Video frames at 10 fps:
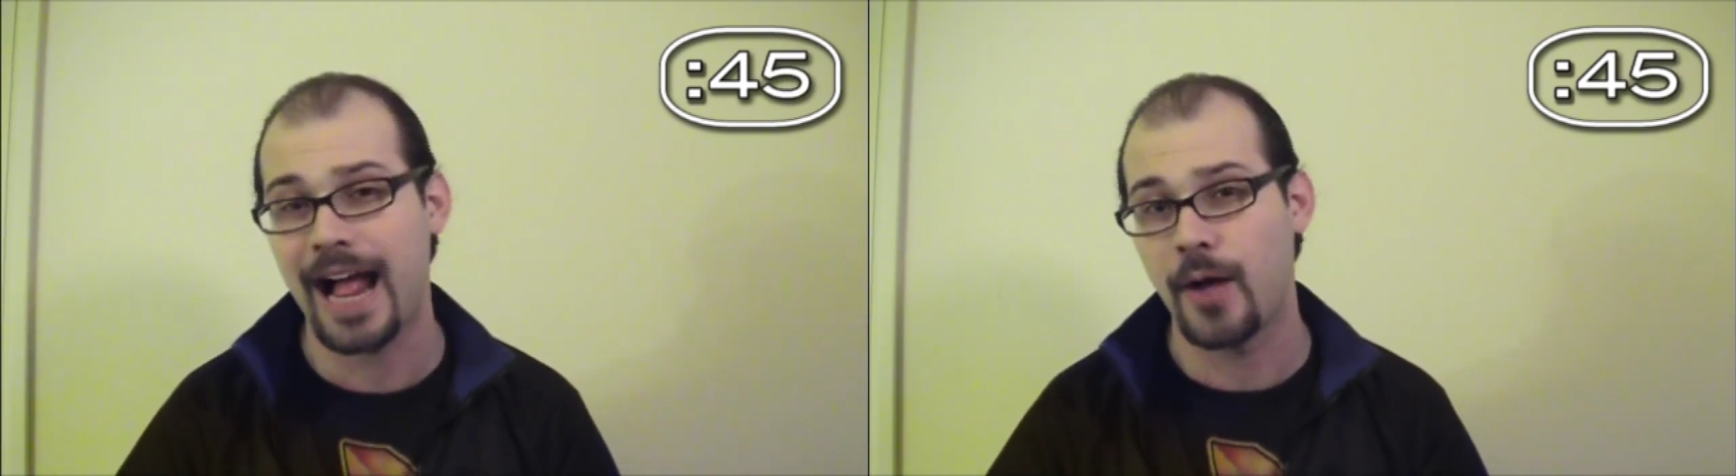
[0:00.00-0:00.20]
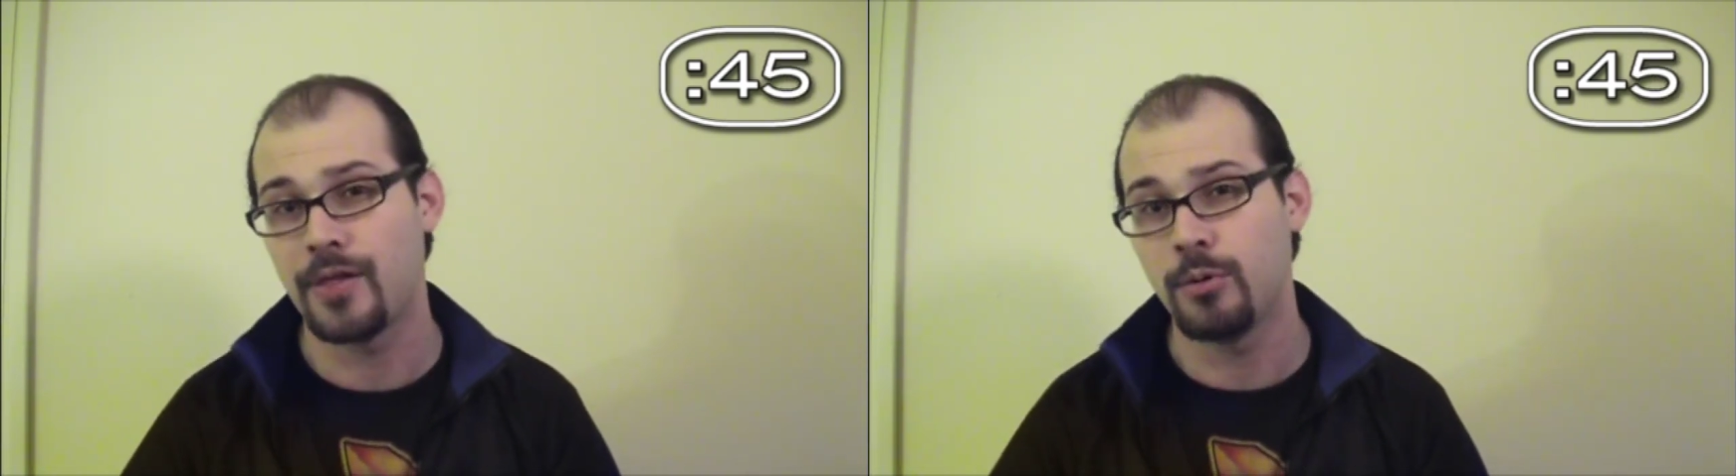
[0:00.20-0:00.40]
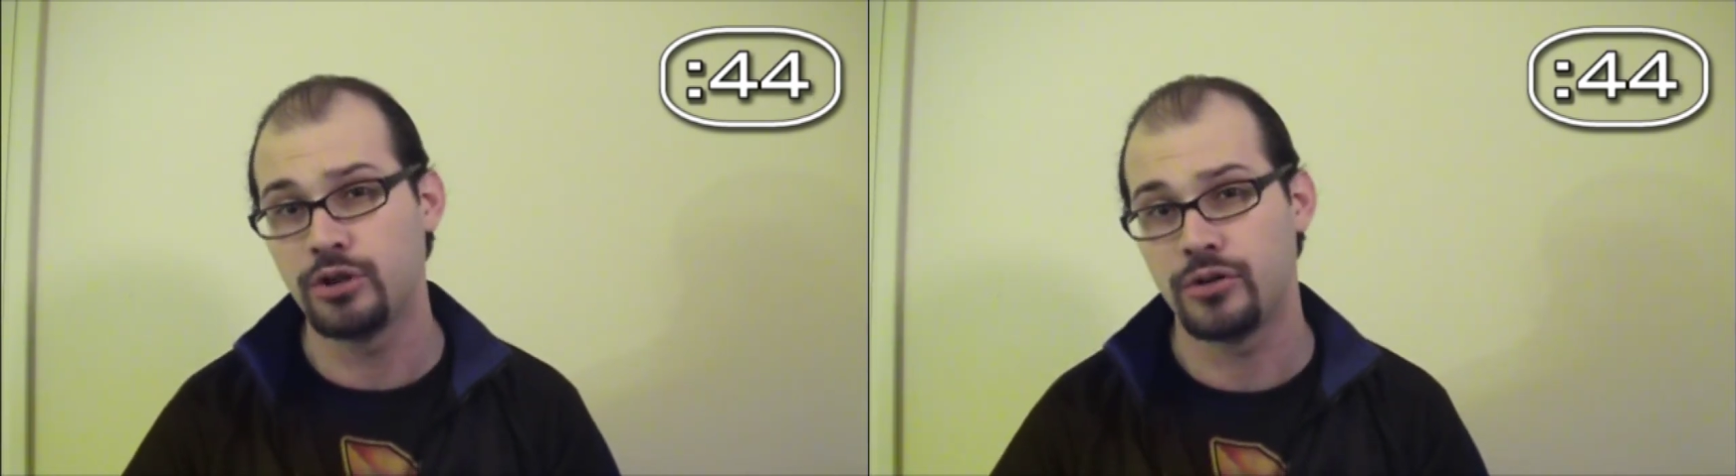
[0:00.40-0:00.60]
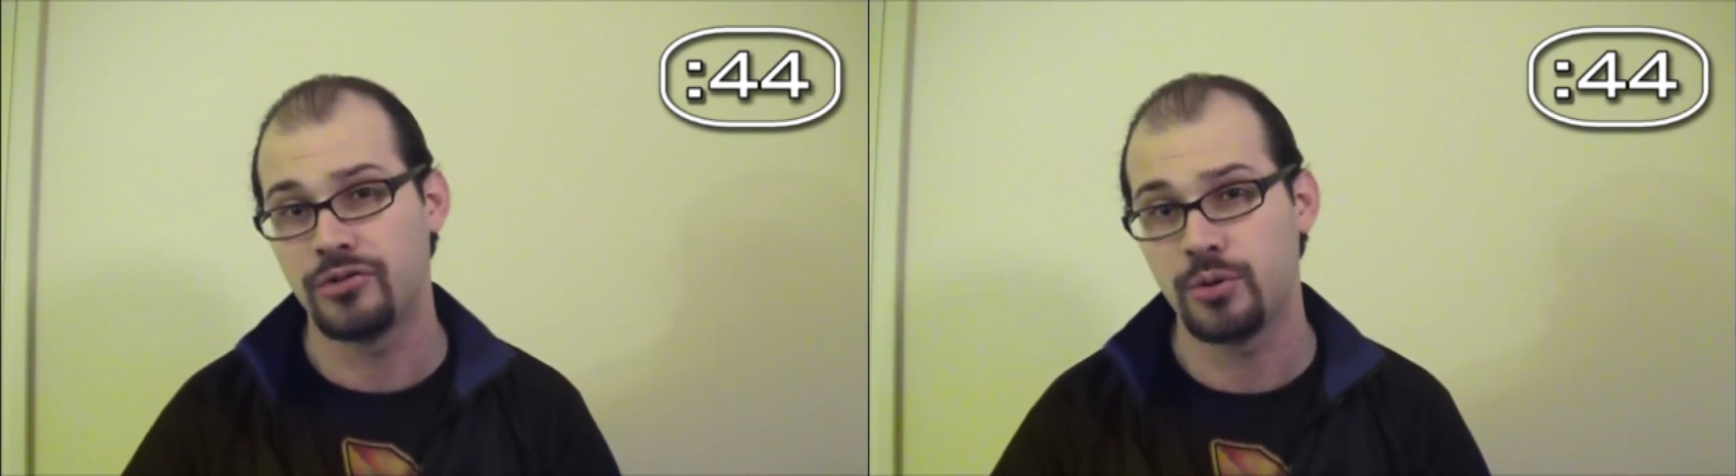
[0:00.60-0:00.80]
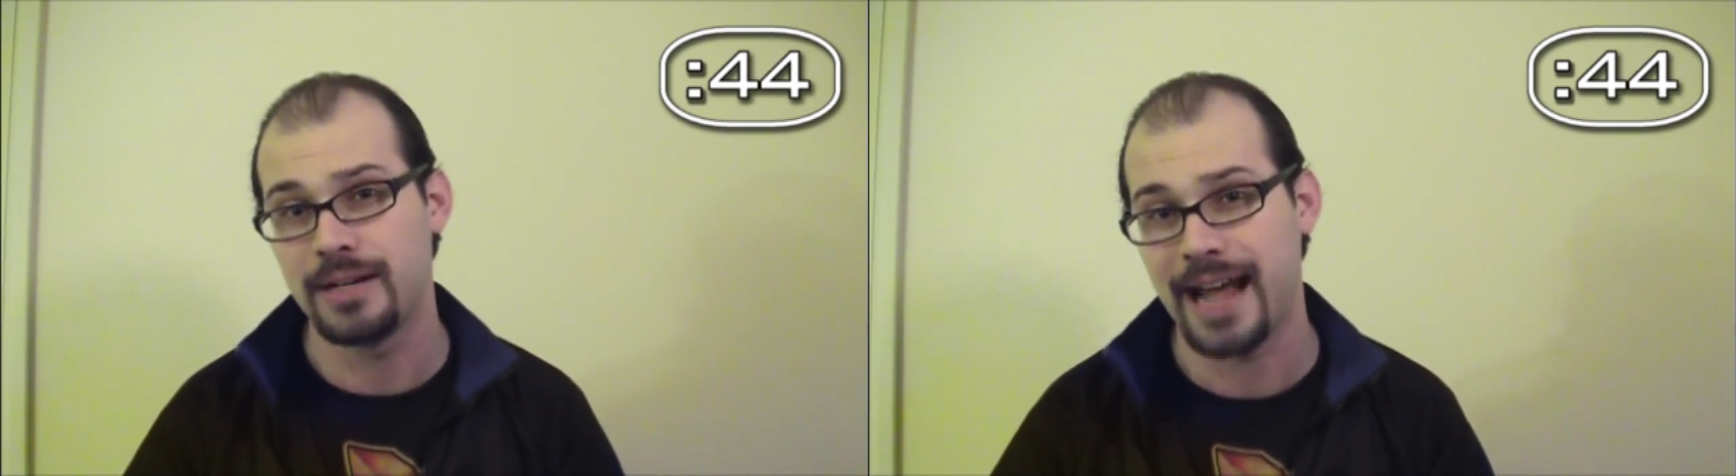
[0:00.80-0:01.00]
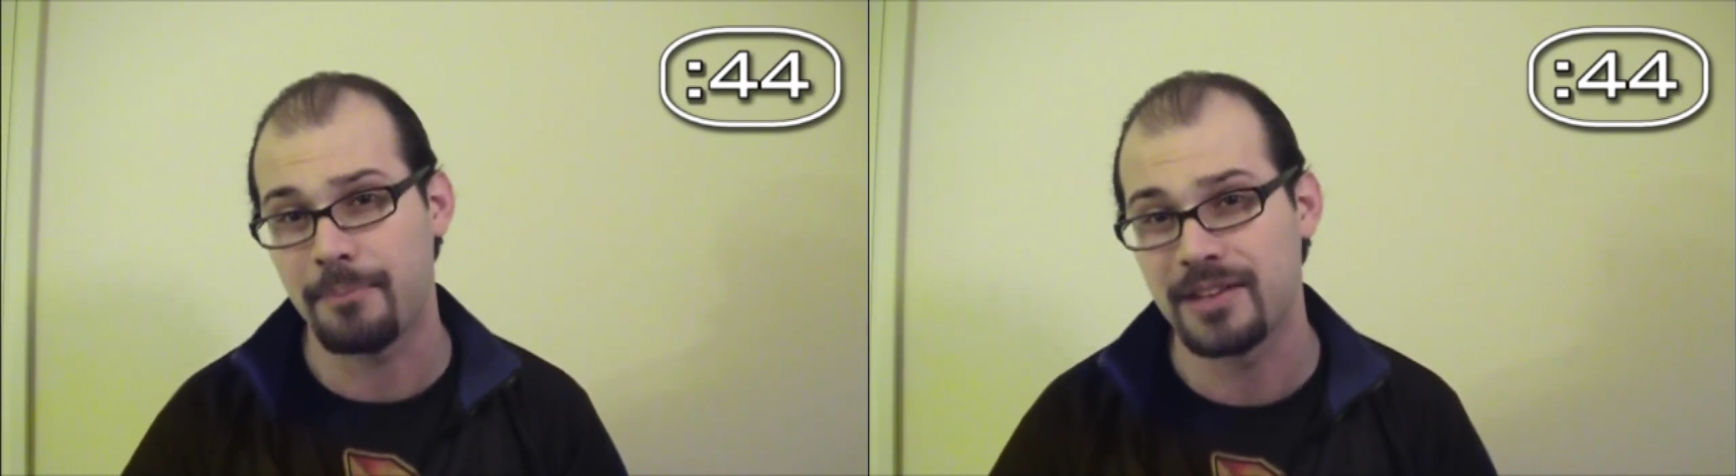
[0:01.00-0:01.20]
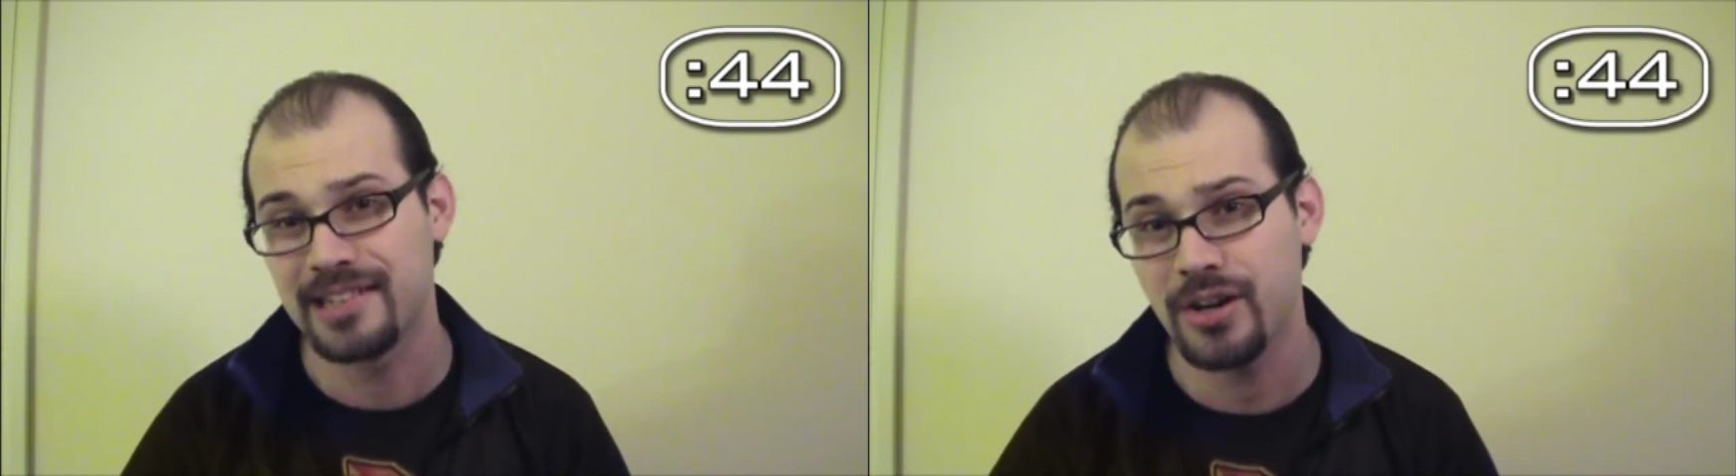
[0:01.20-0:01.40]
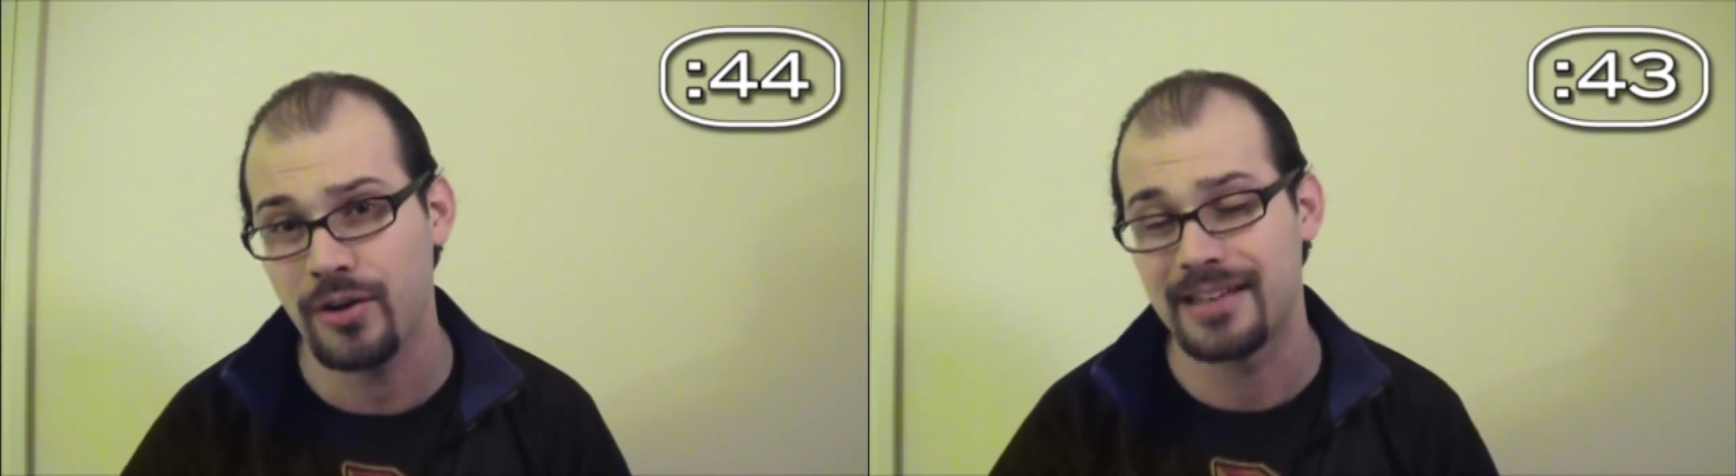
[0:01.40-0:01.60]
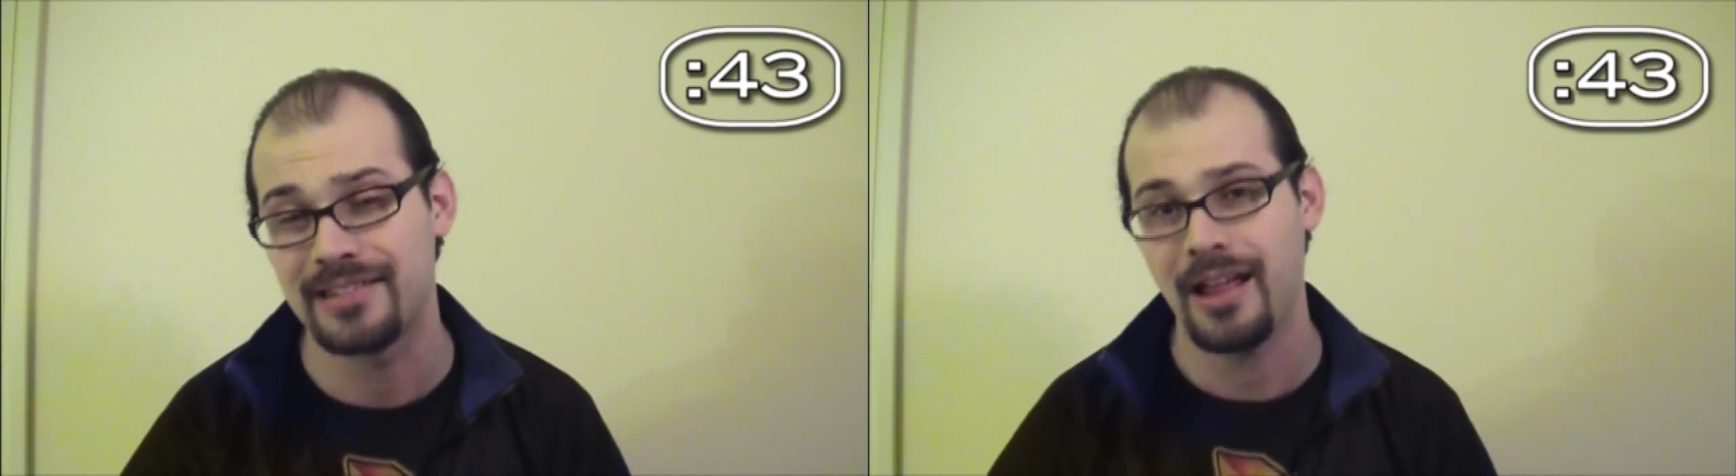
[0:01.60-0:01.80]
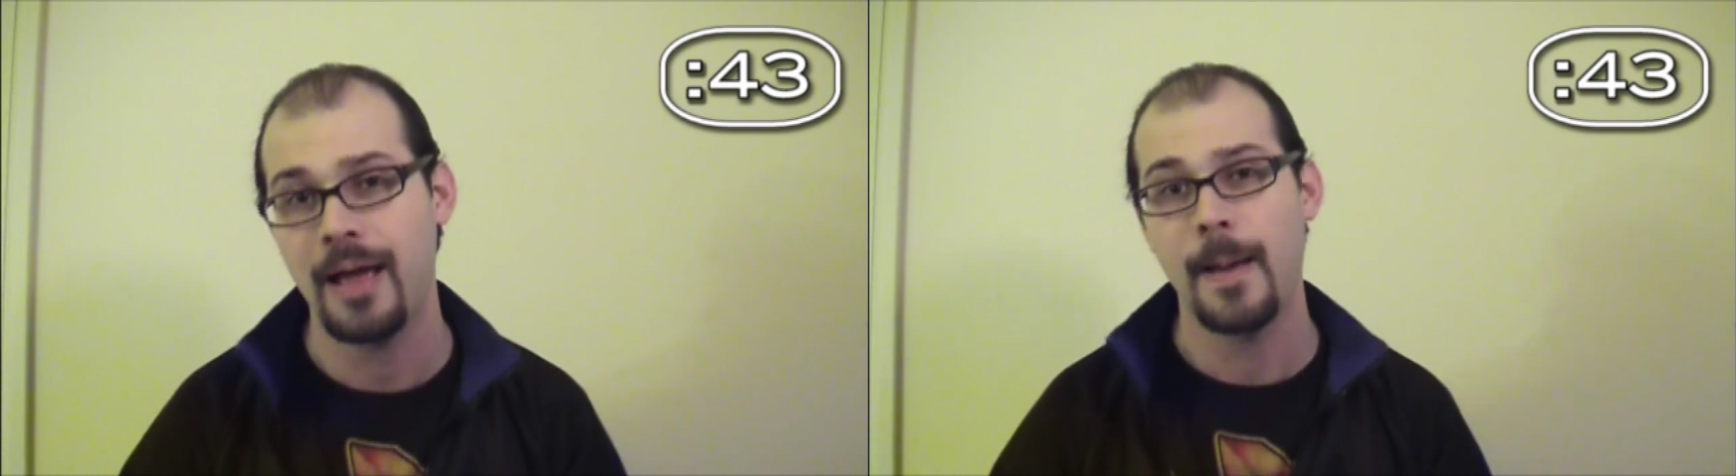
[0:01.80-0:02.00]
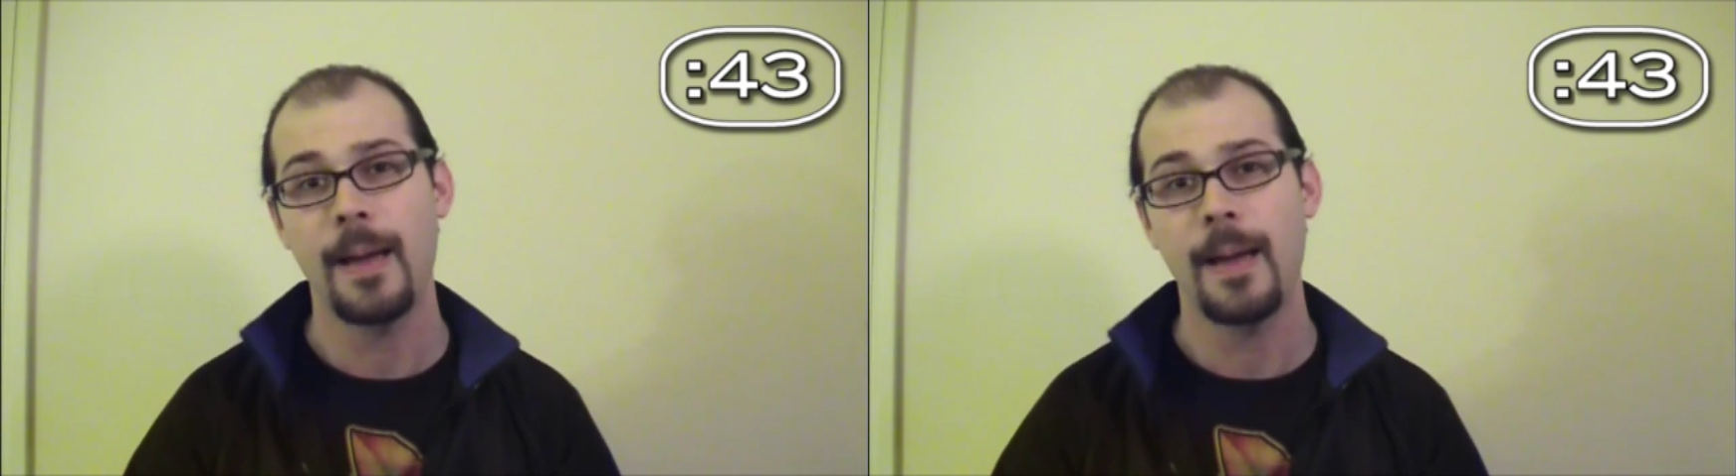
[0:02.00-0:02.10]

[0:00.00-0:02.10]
how they will choose to adapt the series.